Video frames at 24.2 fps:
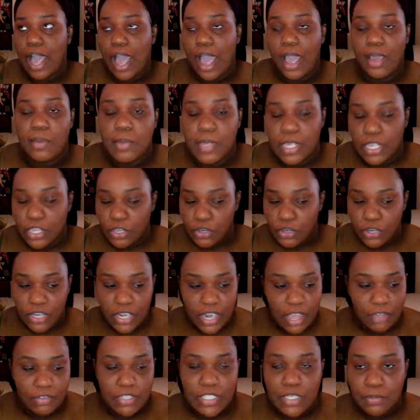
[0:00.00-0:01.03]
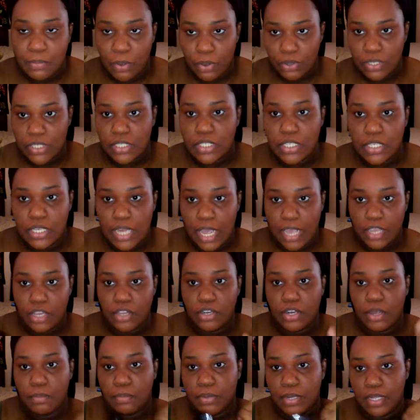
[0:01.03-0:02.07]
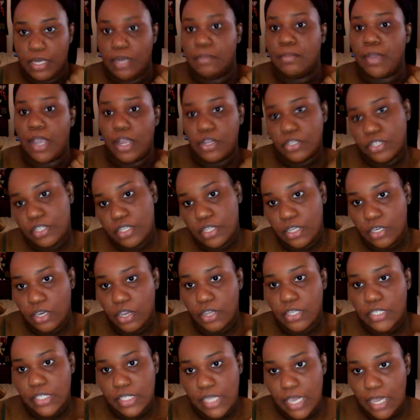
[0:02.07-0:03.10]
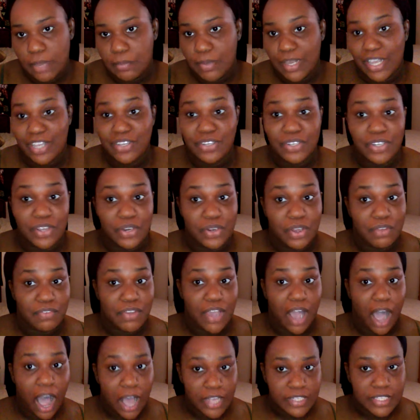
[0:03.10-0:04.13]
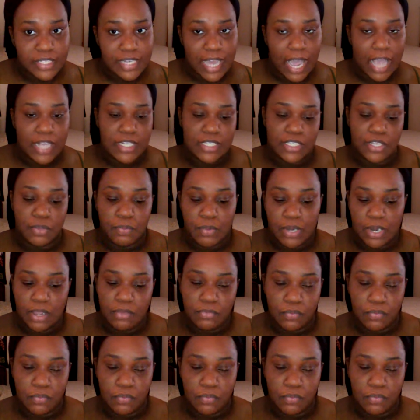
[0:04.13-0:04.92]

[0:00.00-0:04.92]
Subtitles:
I mean, you're never supposed to put the bottle to your skin because you don't know if it oxidizes or